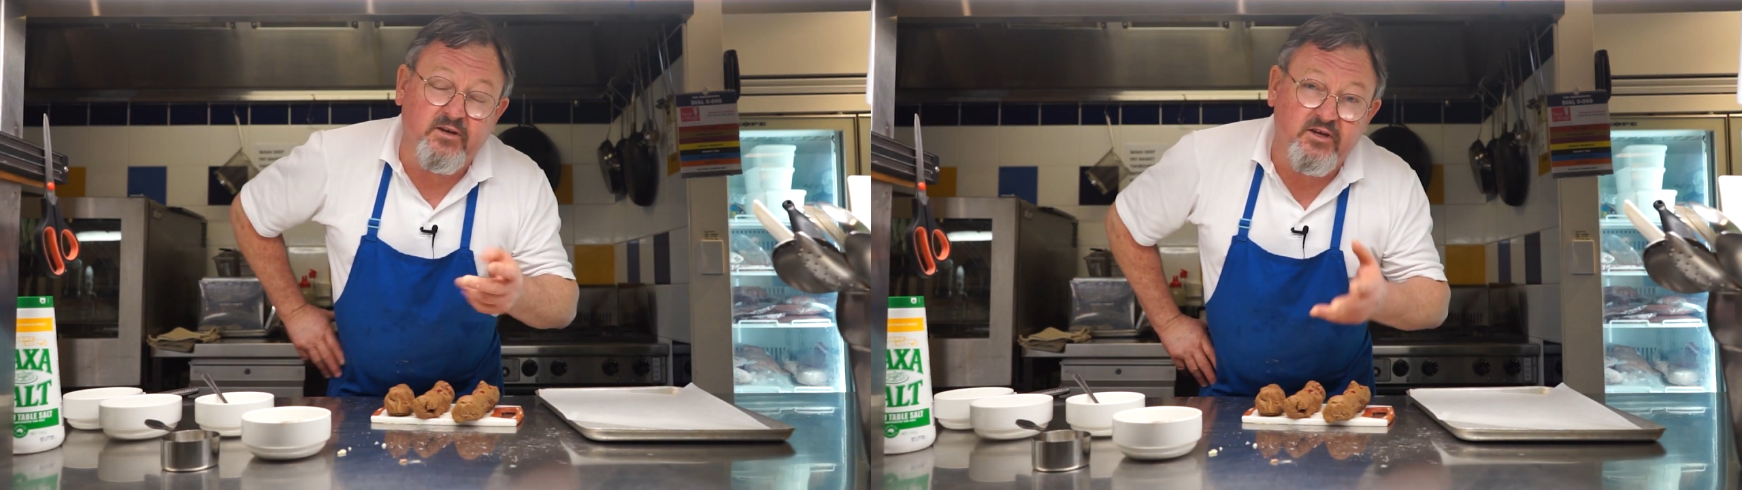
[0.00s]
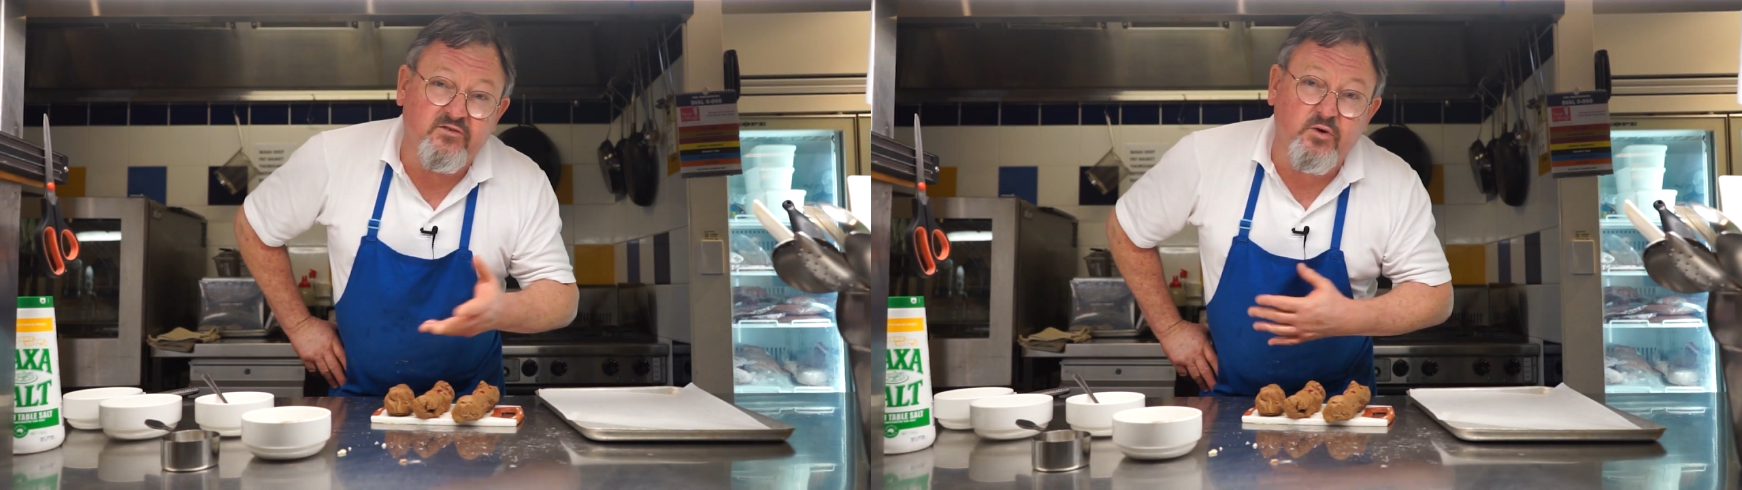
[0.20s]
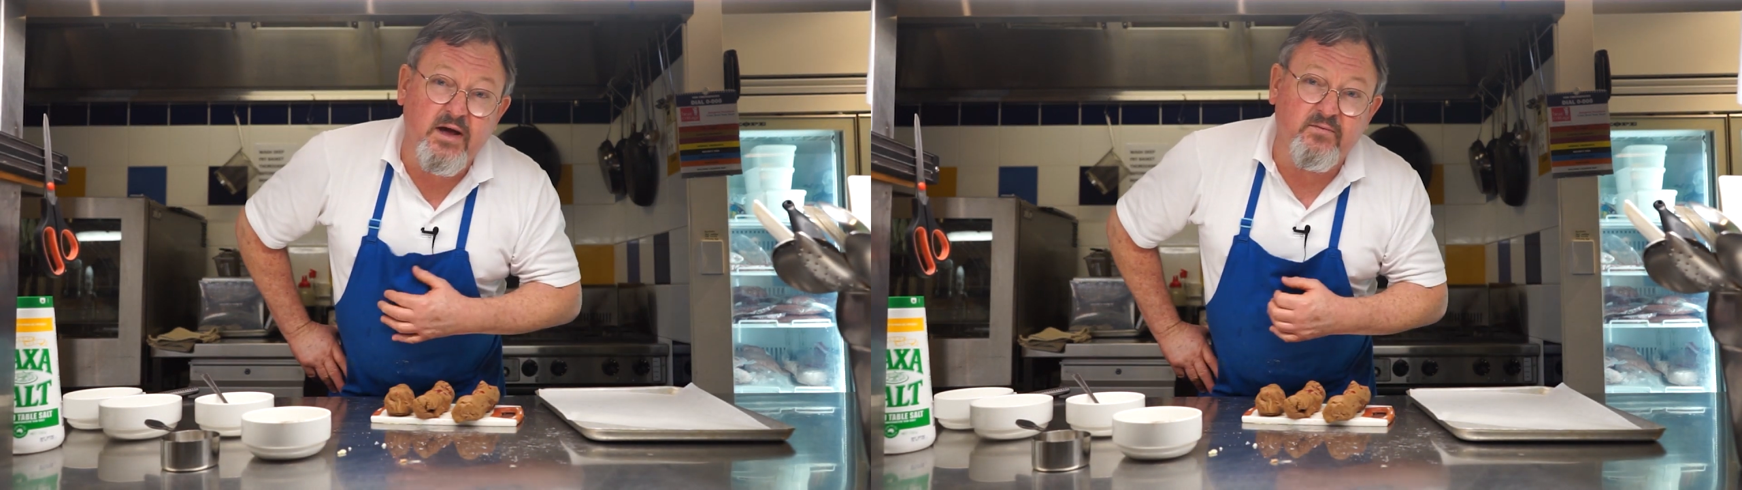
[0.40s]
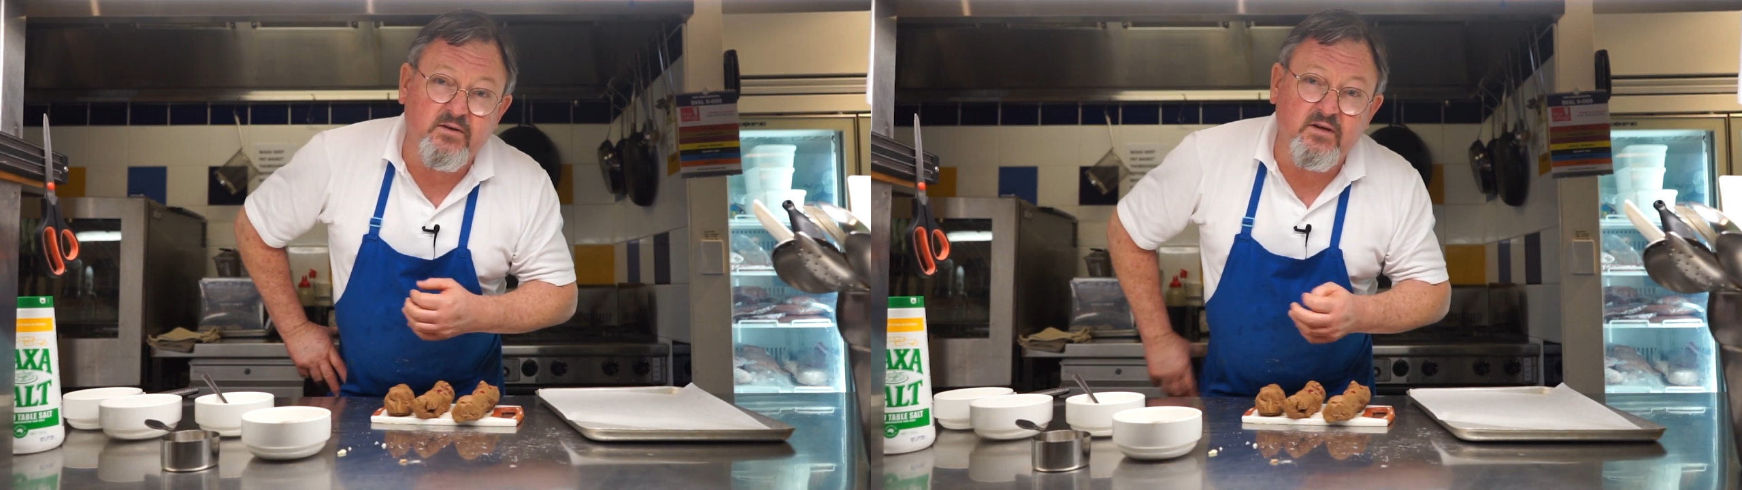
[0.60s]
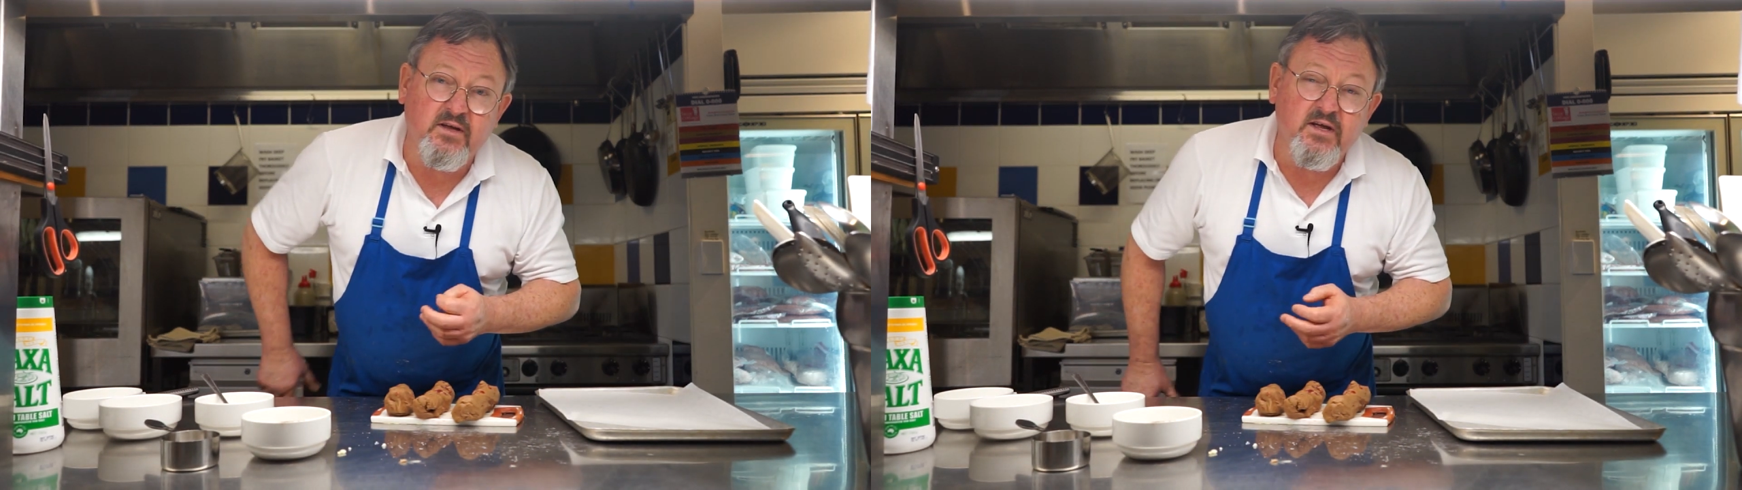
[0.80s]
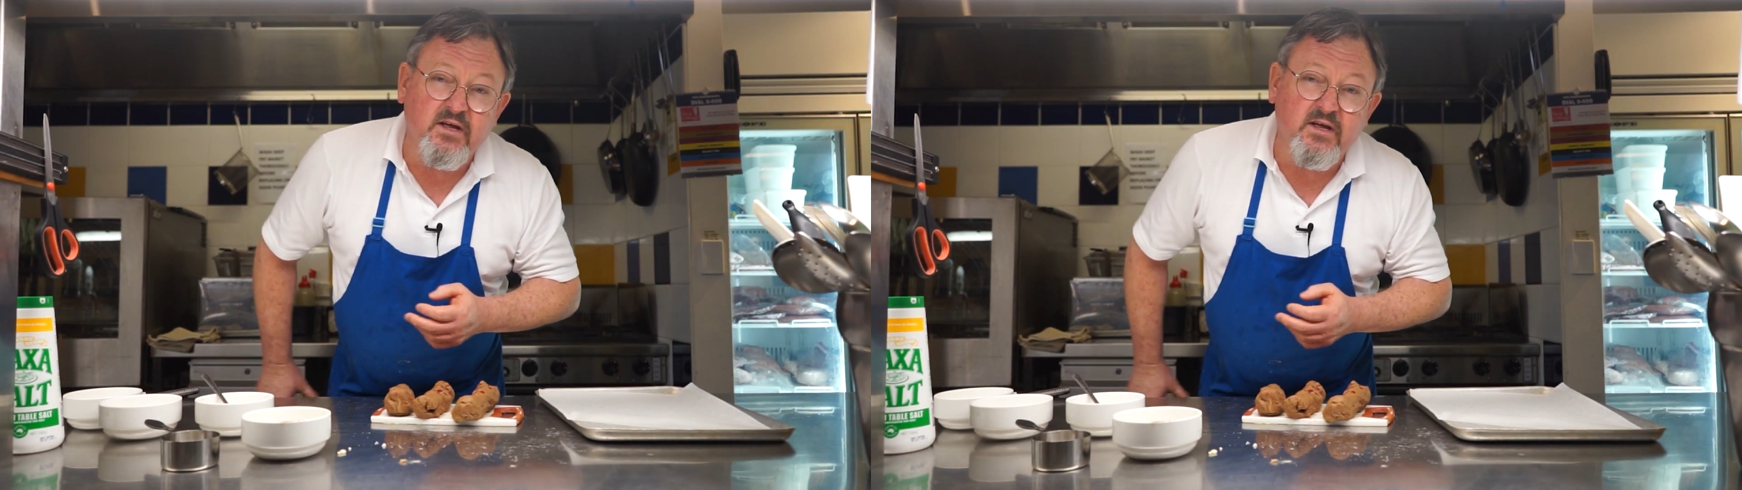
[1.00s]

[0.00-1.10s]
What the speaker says: heat your oven